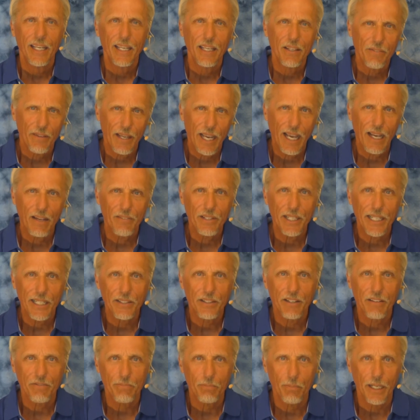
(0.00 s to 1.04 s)
If having
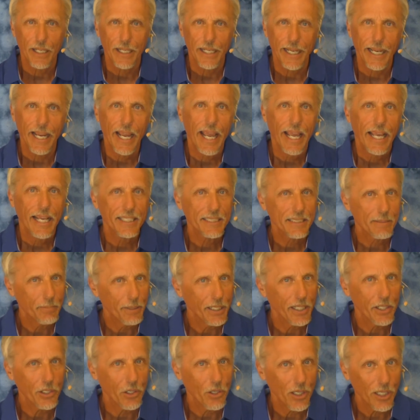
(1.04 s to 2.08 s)
enough money has
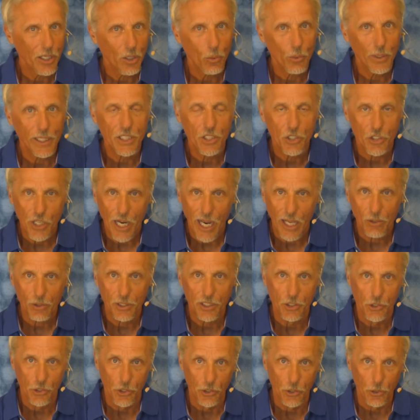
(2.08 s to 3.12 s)
been an ongoing
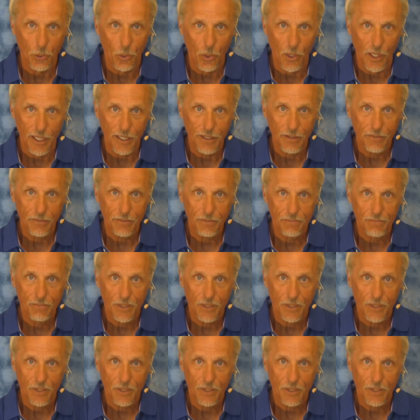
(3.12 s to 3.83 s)
challenge in your life,